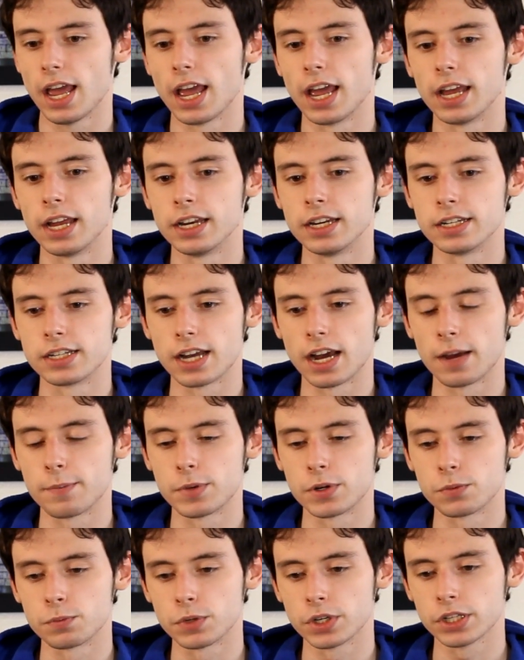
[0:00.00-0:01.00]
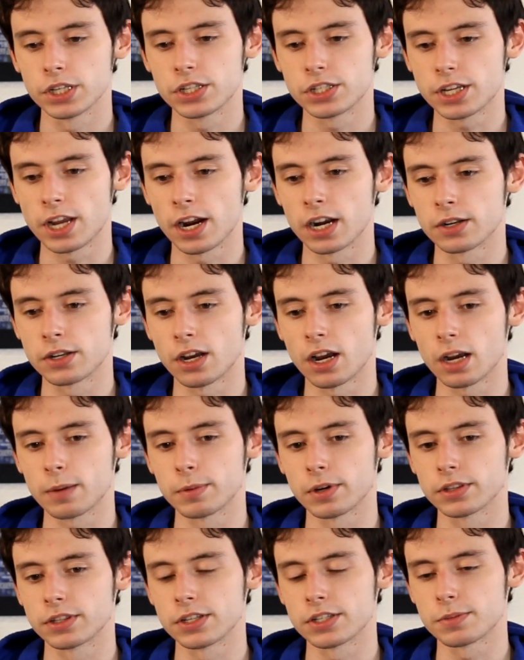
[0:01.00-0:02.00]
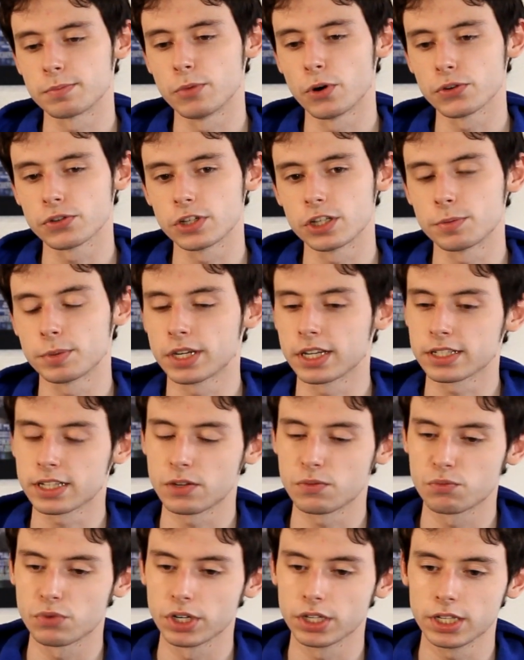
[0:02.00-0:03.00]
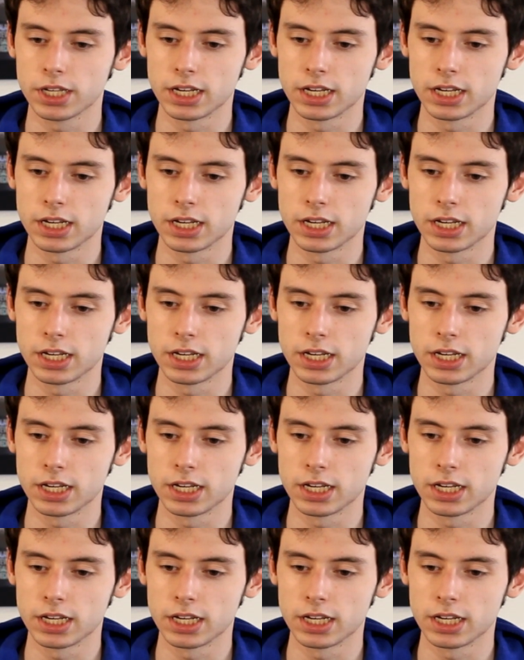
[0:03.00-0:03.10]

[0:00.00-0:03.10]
And I've been really scared to talk about this, mostly just because I